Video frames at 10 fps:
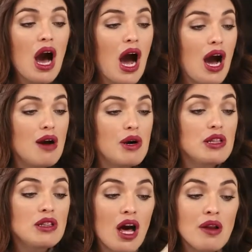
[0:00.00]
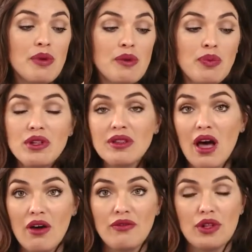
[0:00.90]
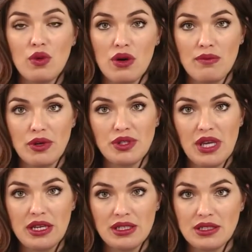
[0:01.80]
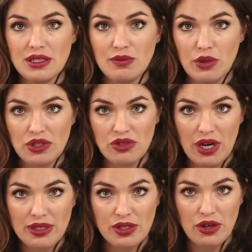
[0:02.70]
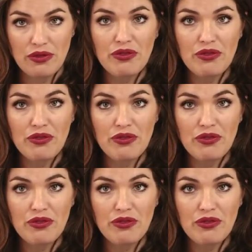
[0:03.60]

A lot of people love the Laura Mercier tinted moisturizer.